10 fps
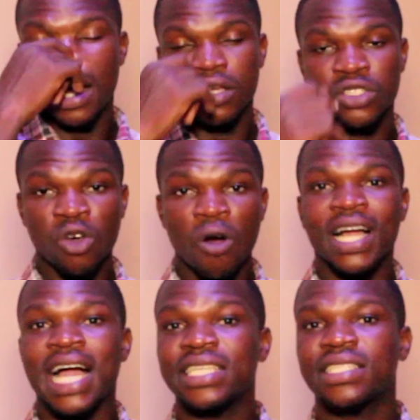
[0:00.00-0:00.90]
So
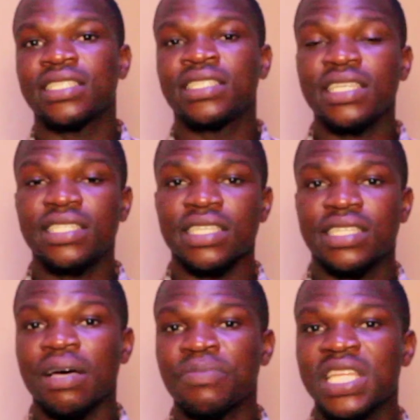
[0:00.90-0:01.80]
guys, this is
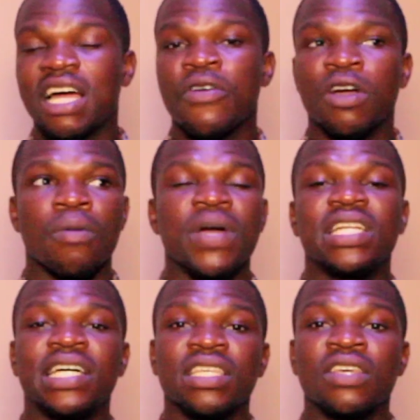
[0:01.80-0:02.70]
something I recommend, that